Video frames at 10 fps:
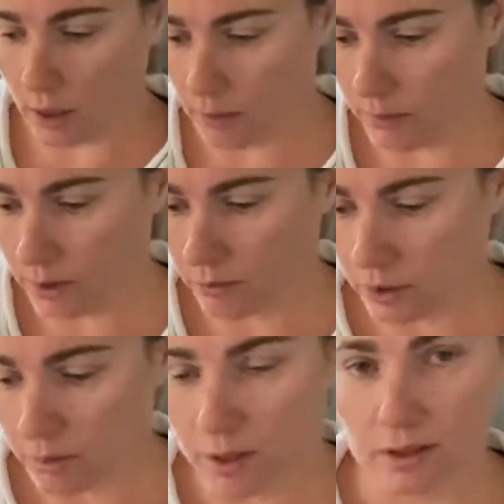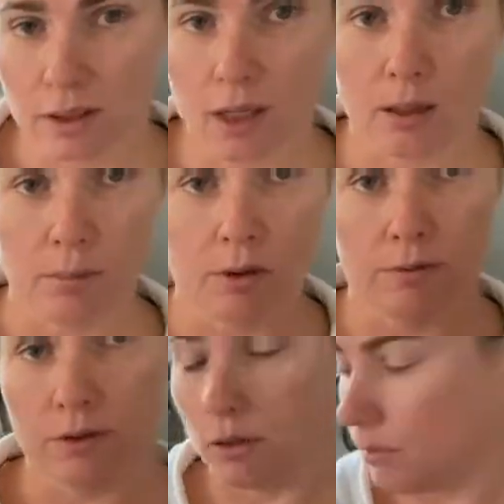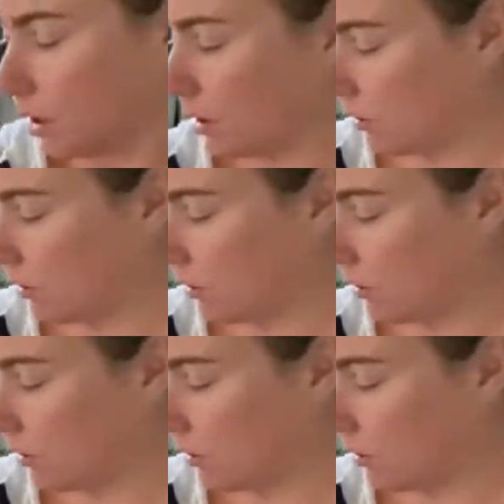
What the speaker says: in the recipe it's a cup of tomato